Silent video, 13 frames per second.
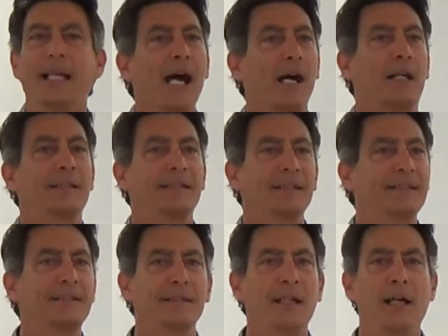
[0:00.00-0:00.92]
Yeah, because
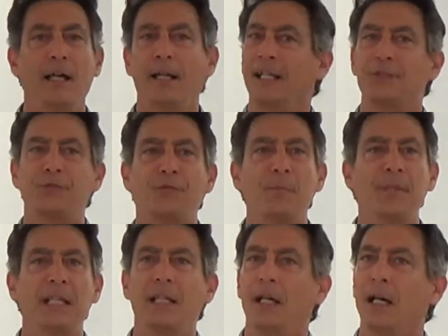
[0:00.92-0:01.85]
that's from
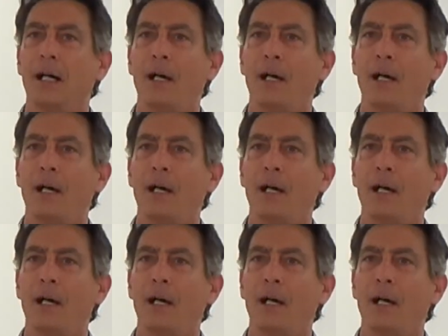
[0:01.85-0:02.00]
the